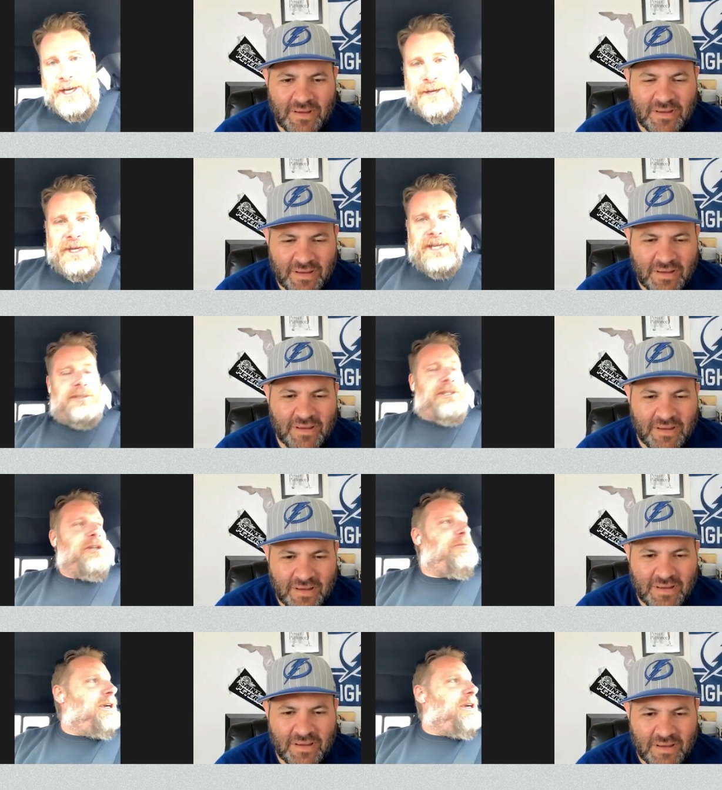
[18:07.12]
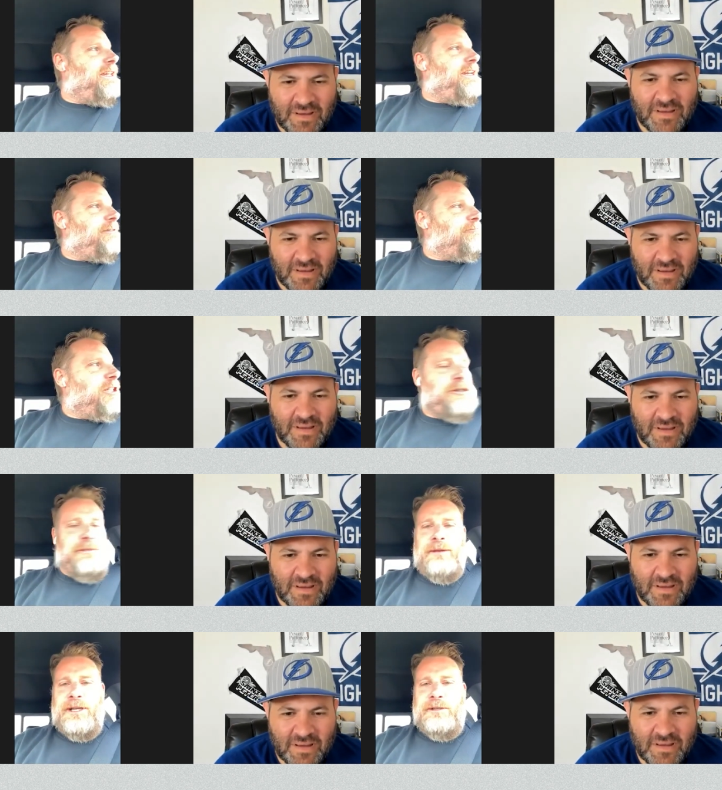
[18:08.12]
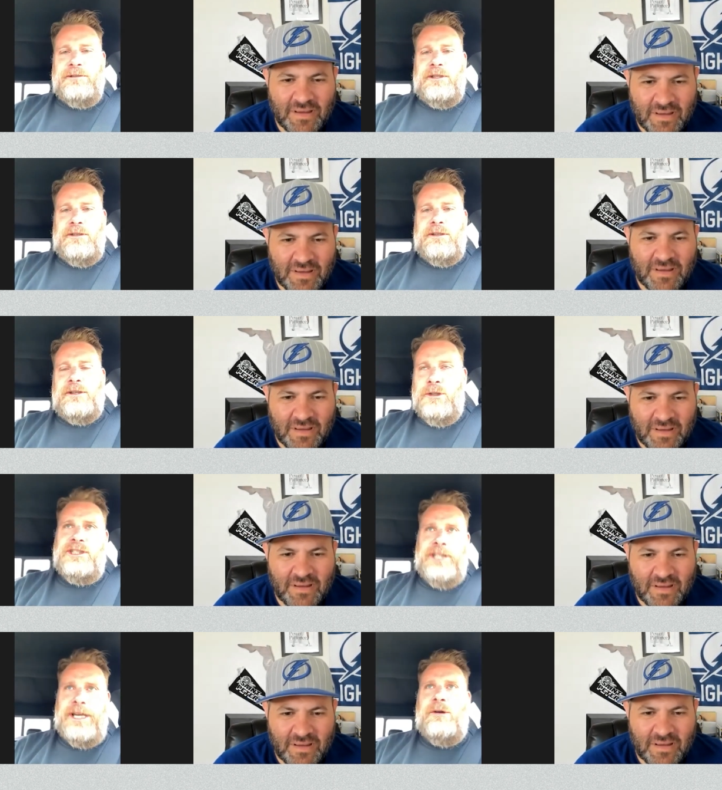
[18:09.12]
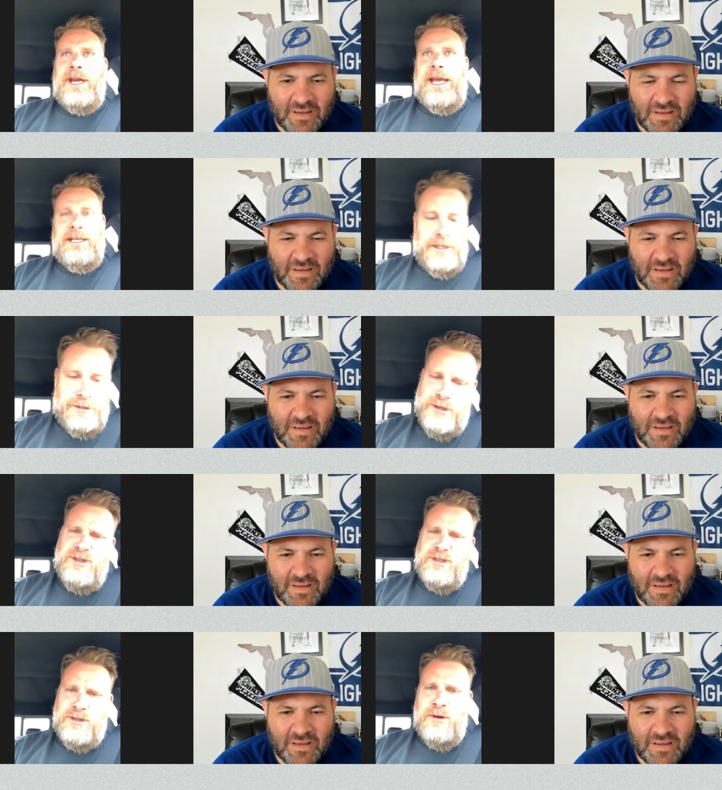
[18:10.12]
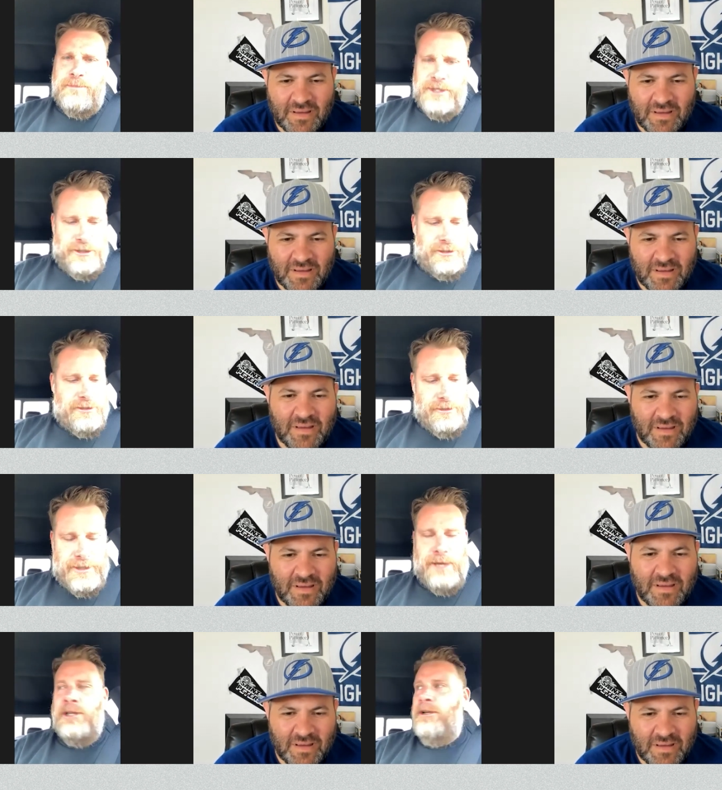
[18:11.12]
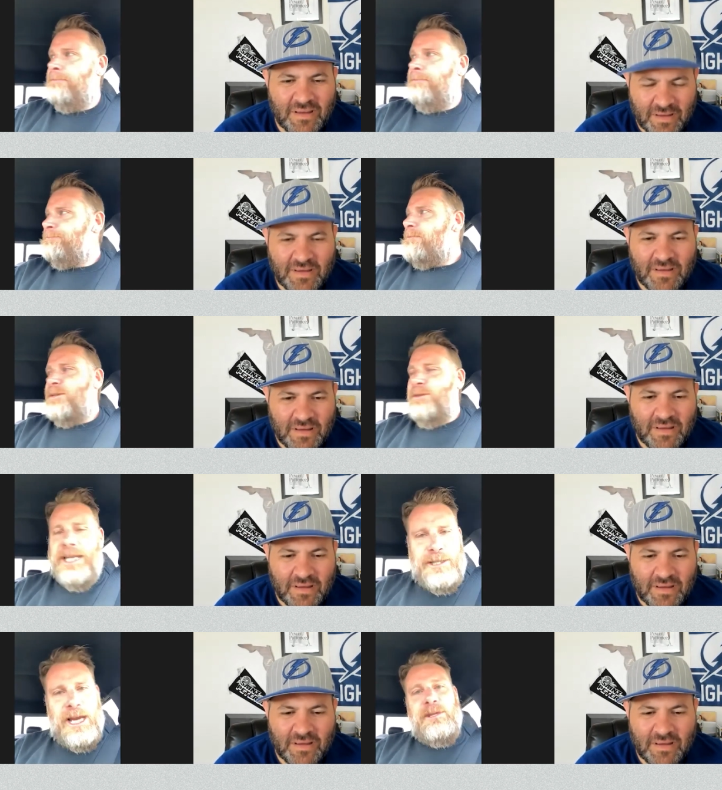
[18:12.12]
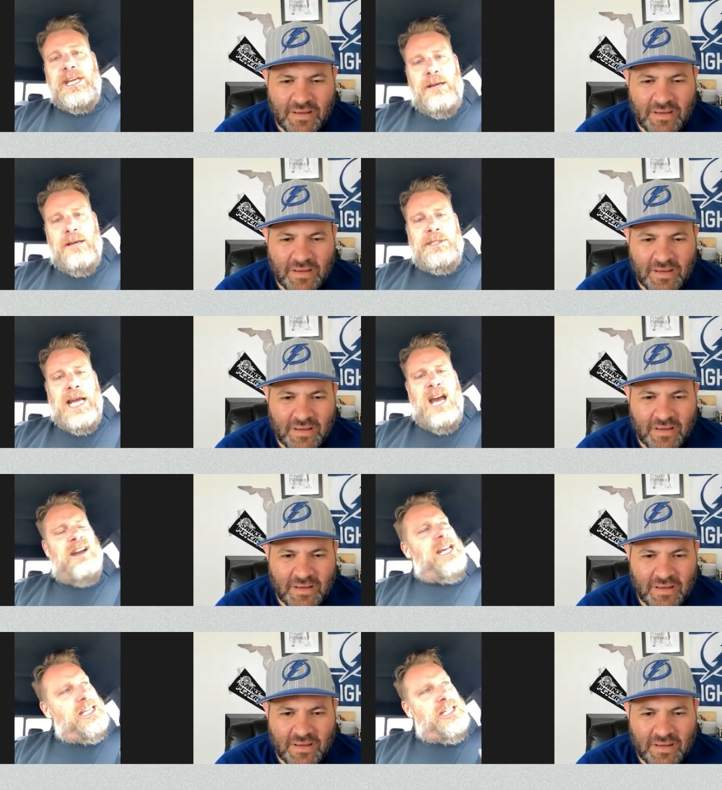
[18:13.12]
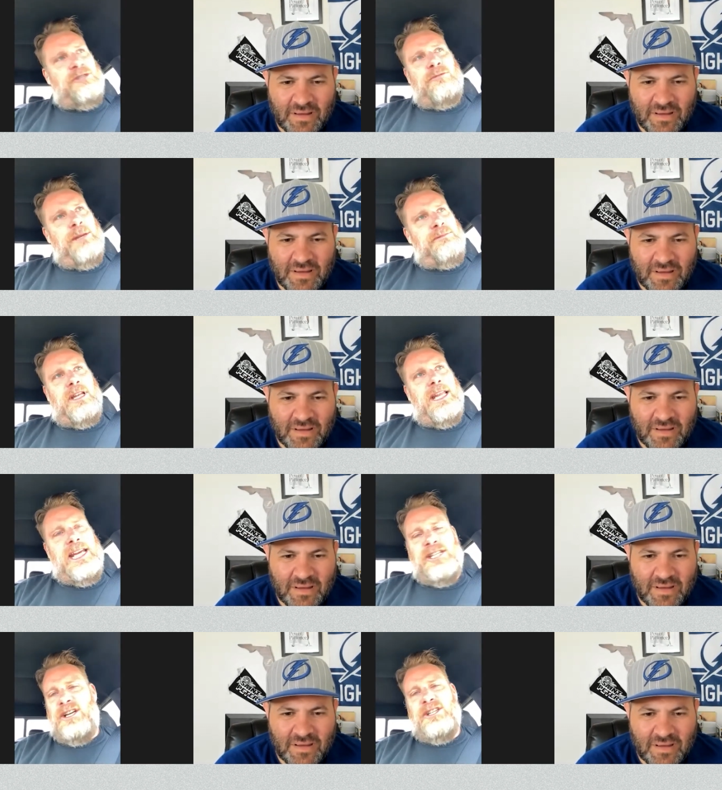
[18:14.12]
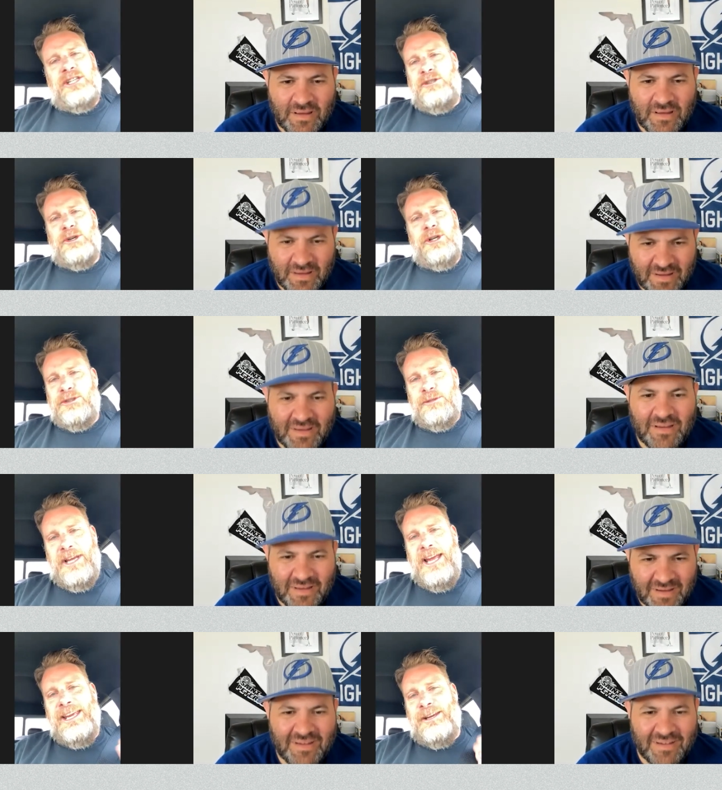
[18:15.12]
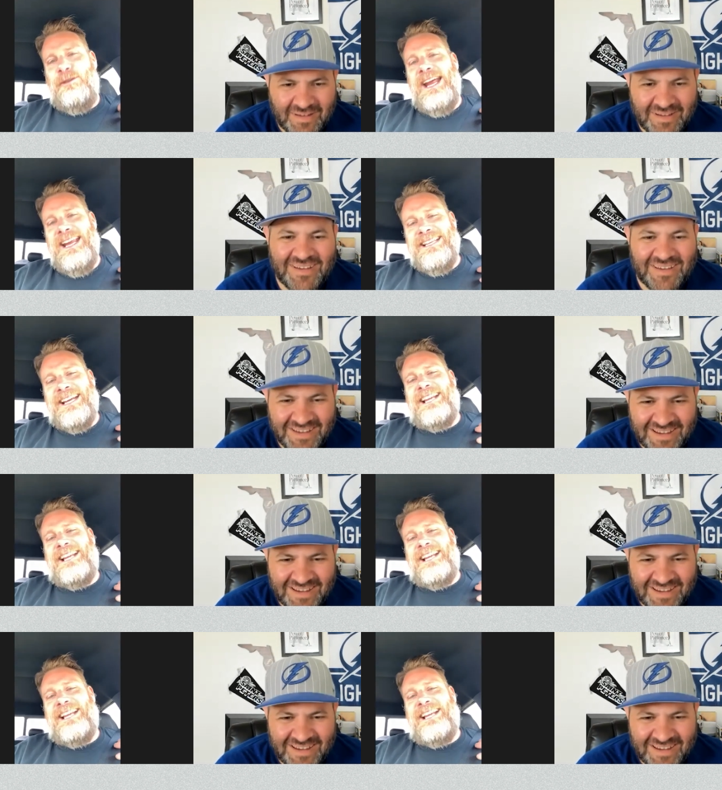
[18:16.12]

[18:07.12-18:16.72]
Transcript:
Speaker 1: and I'm not a skilled player, then you should be able to. So Colesy's like, okay. I said, shoot to score, but just, you know, keep it low. The next time he comes down, and he just rips a laser and just drills him, like, right in the